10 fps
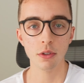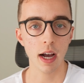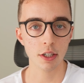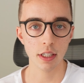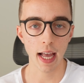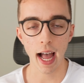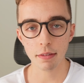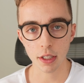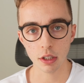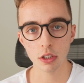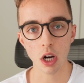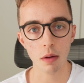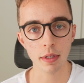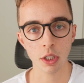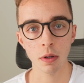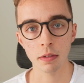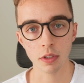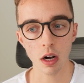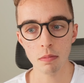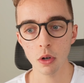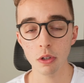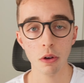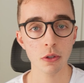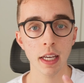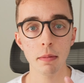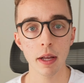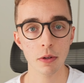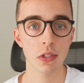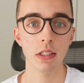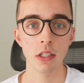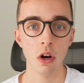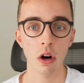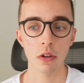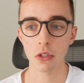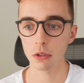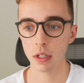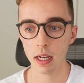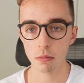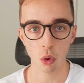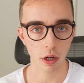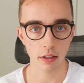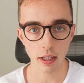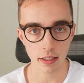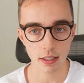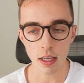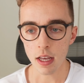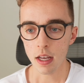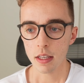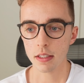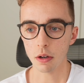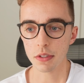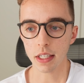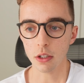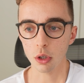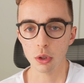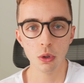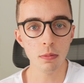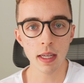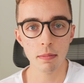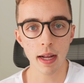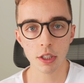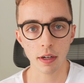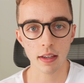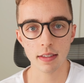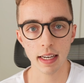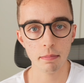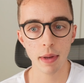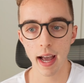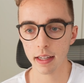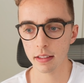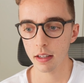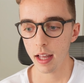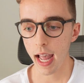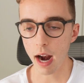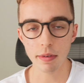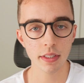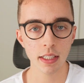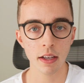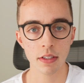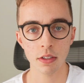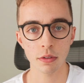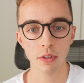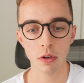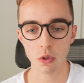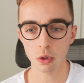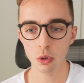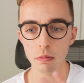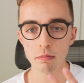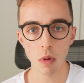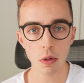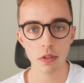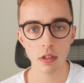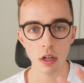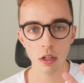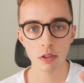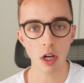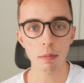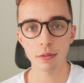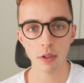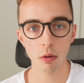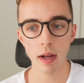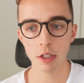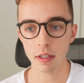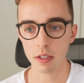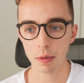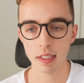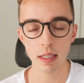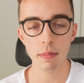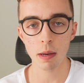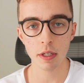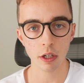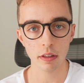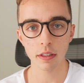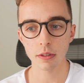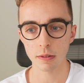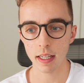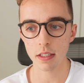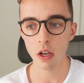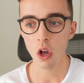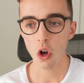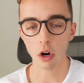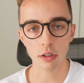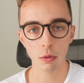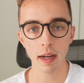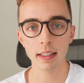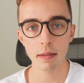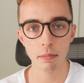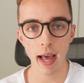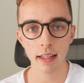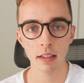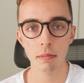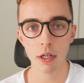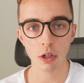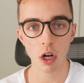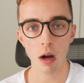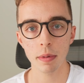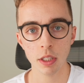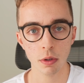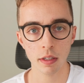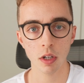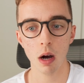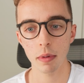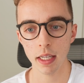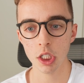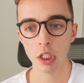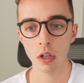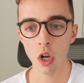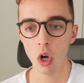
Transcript: if you actually have a good copy and creative combo, you also get a better CTR, so you get more clicks. So it's like your two main metrics that impact everything else in your funnels, your two most top of funnel metrics, your CPM and your click-through rates, are directly impacted by your copy and creative combination,